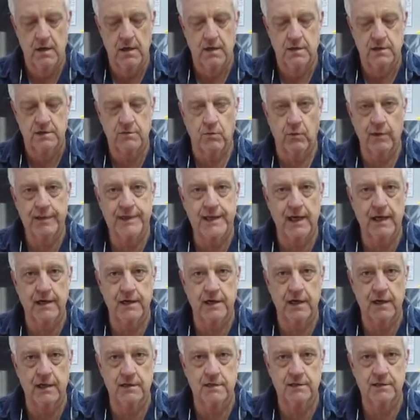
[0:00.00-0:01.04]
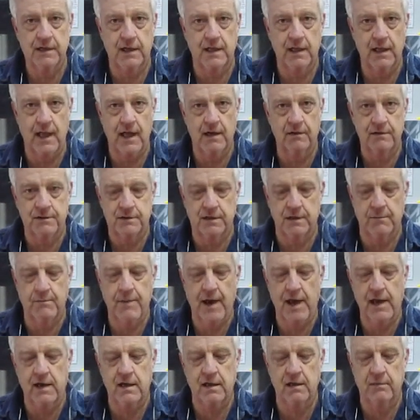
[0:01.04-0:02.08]
So what that does, that allows the
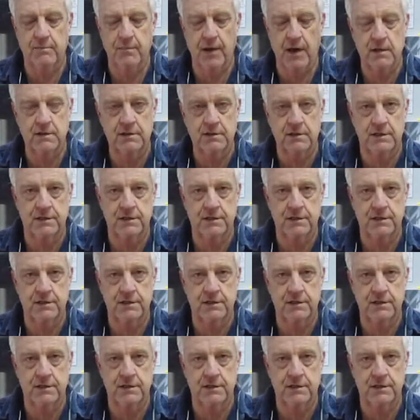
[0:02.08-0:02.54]
back of the box